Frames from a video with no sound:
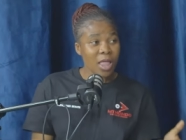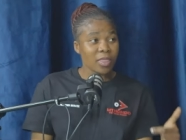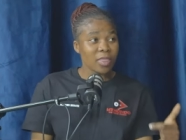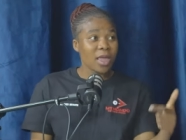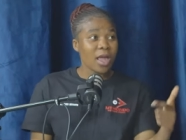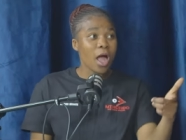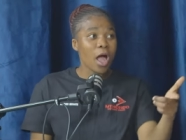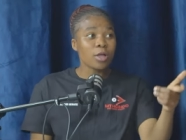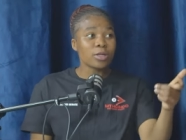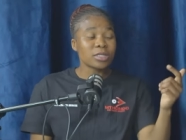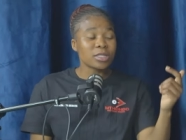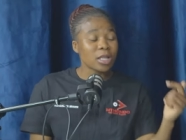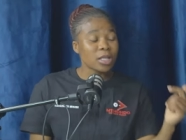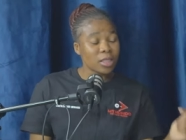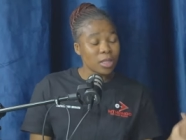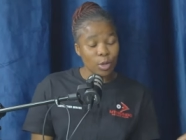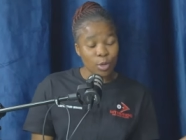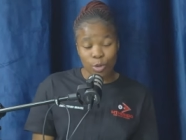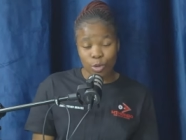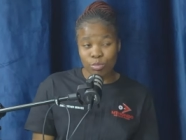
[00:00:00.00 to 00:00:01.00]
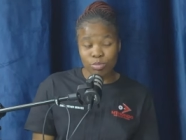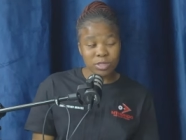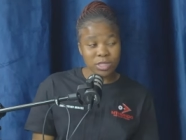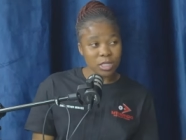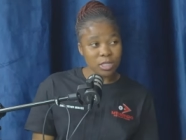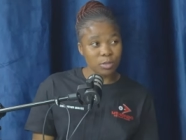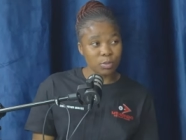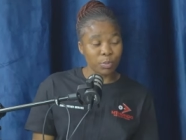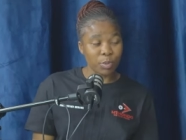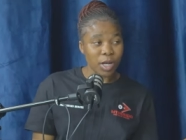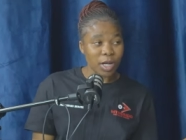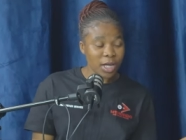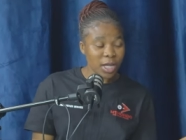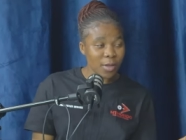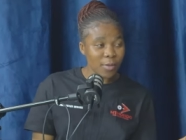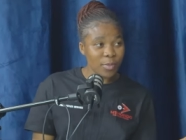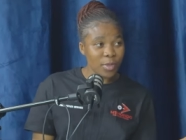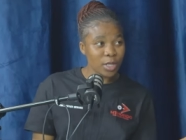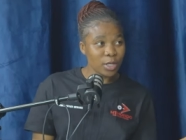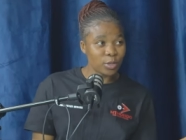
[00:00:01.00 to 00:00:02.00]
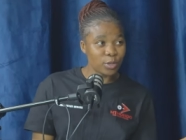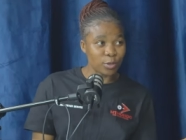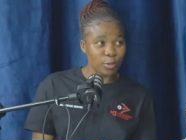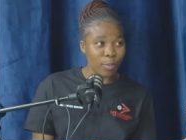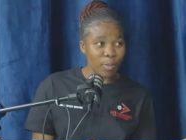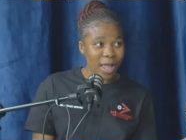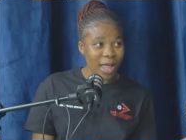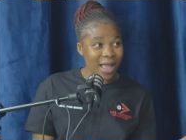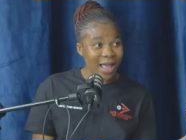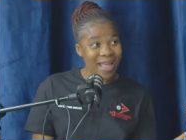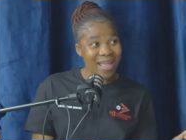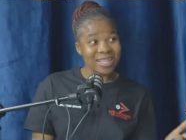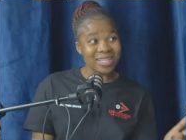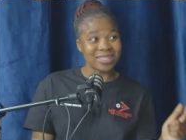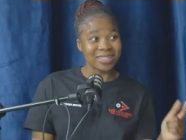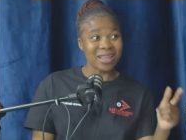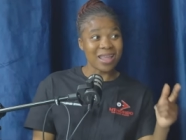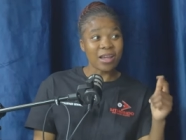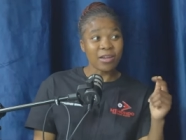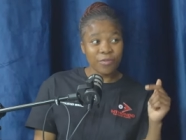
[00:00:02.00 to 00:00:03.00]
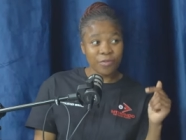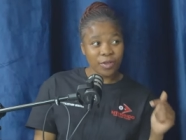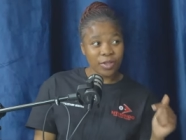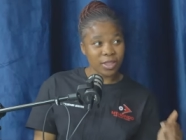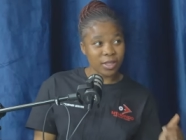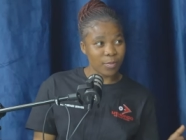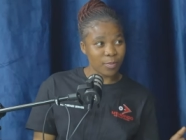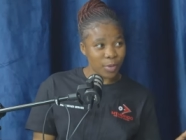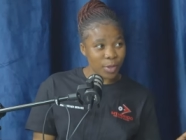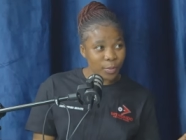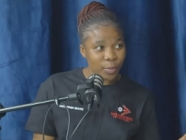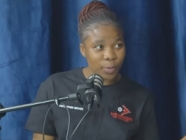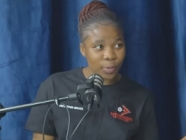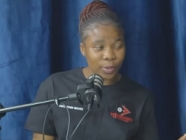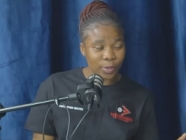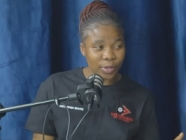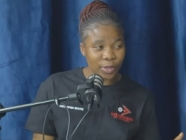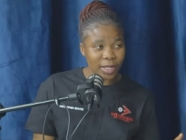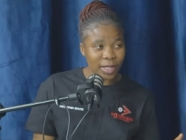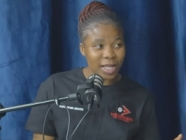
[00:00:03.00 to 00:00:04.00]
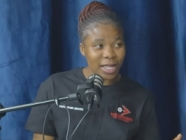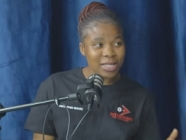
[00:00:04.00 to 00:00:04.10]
The house that the Guptas bought him in Dubai is that for the people?